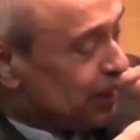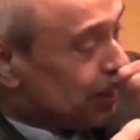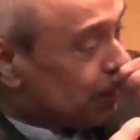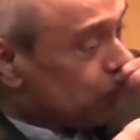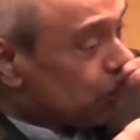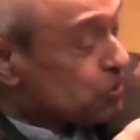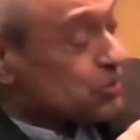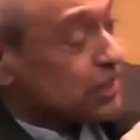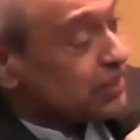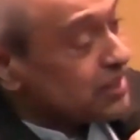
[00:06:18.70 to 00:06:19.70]
And I want to
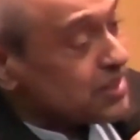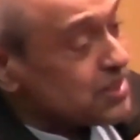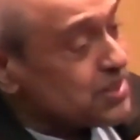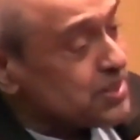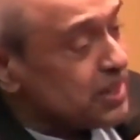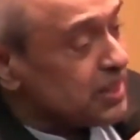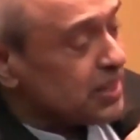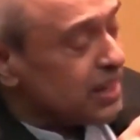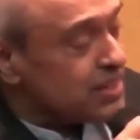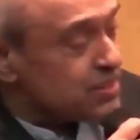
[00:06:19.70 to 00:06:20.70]
say this, that
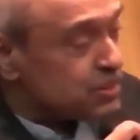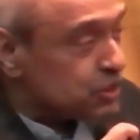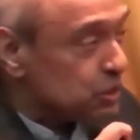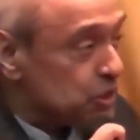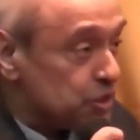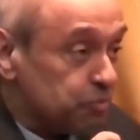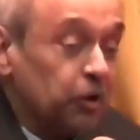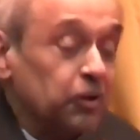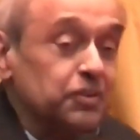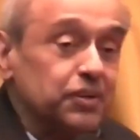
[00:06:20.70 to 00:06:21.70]
as a student of
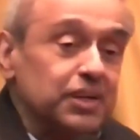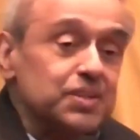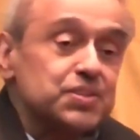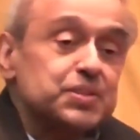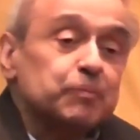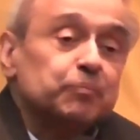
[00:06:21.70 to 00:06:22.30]
politics,